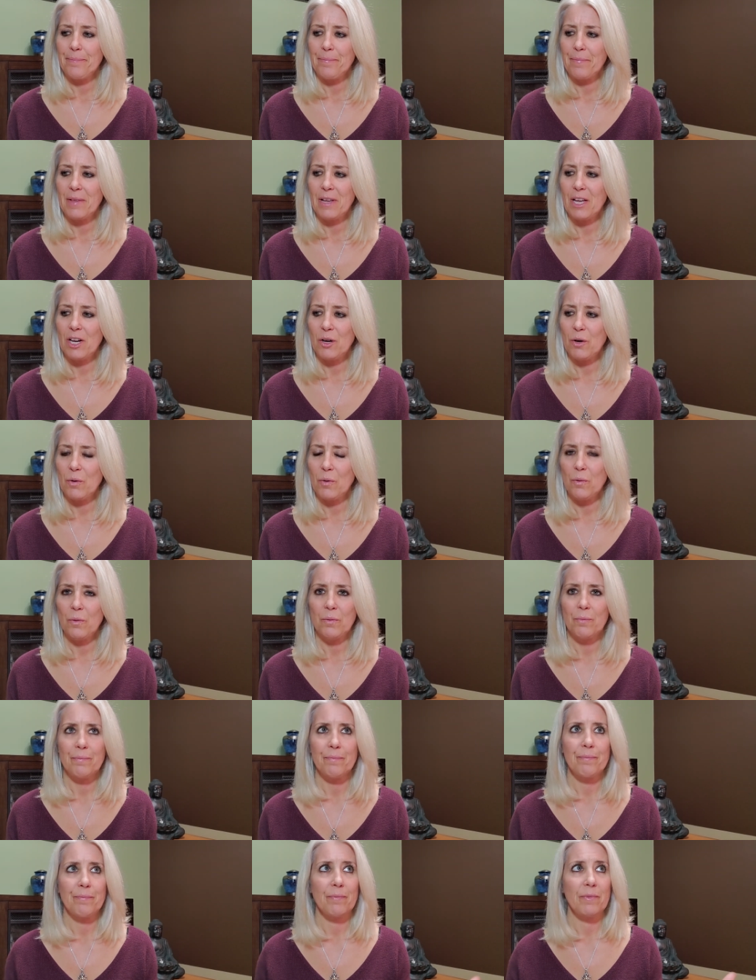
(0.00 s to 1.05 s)
you
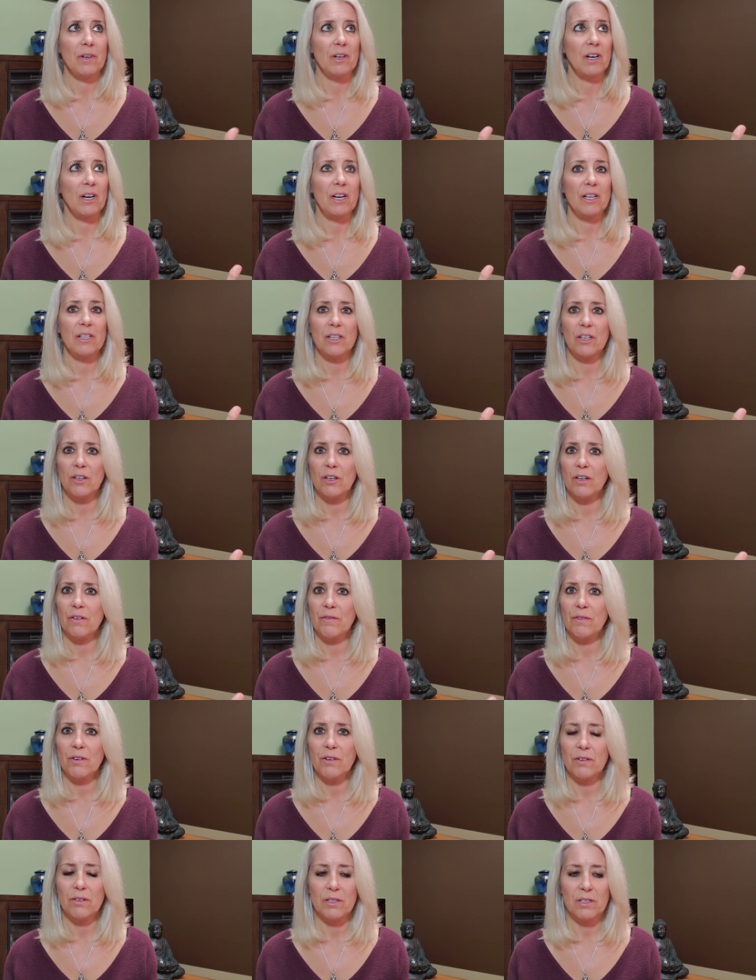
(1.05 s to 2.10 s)
know, God, the
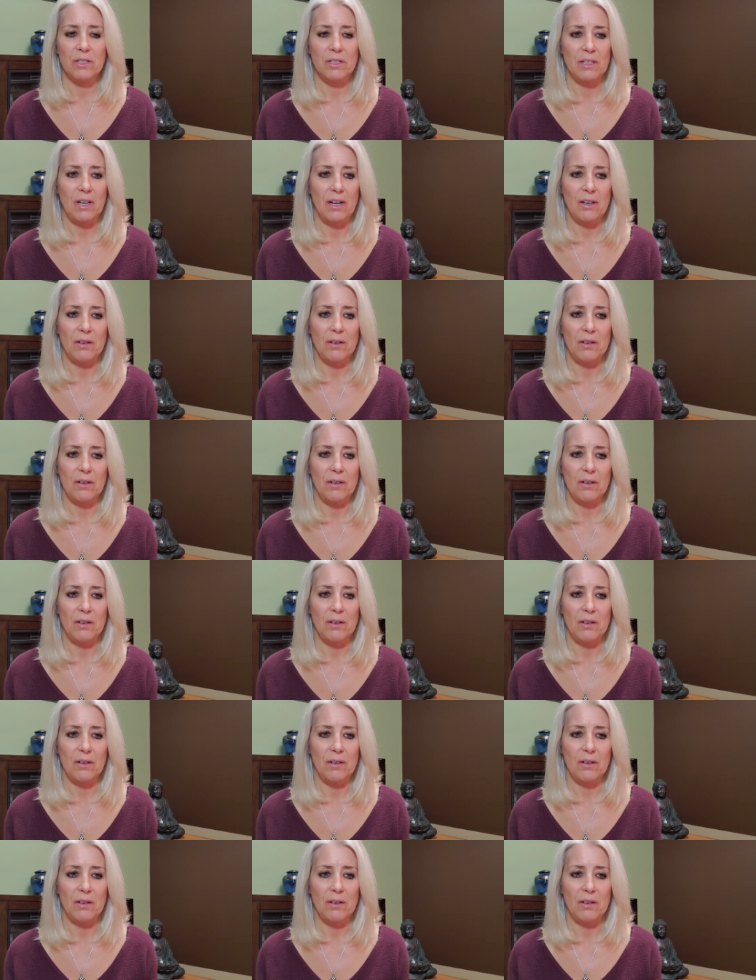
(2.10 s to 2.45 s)
universe, I